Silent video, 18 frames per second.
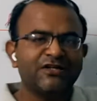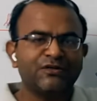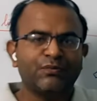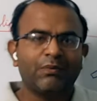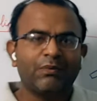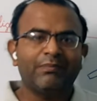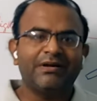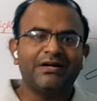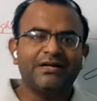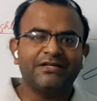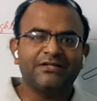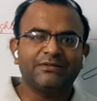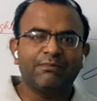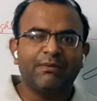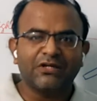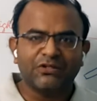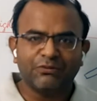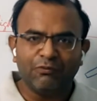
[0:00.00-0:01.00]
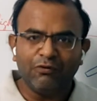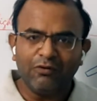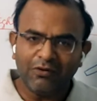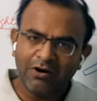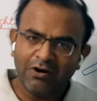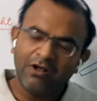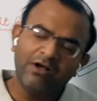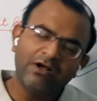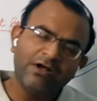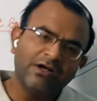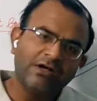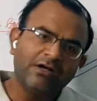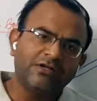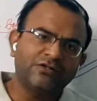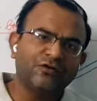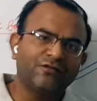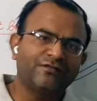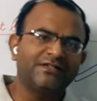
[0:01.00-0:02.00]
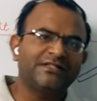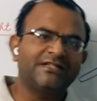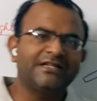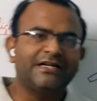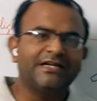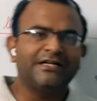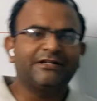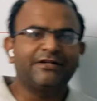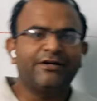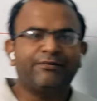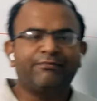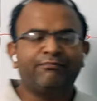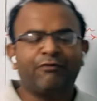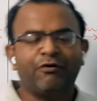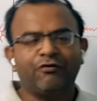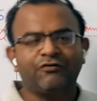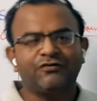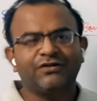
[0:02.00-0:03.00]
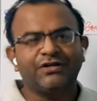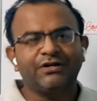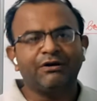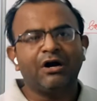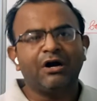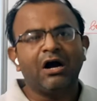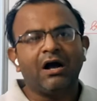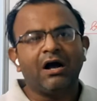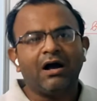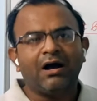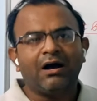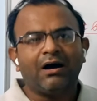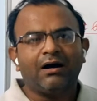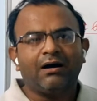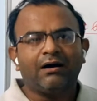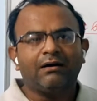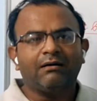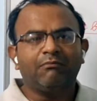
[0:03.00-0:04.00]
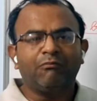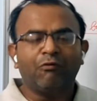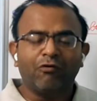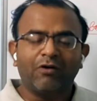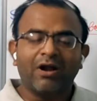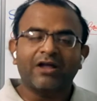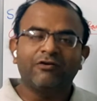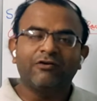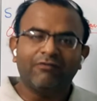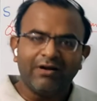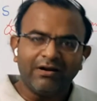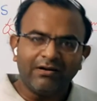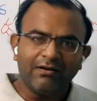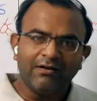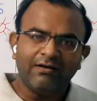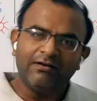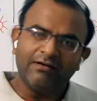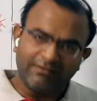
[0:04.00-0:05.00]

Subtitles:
experiment is much more sophisticated, producing more accurate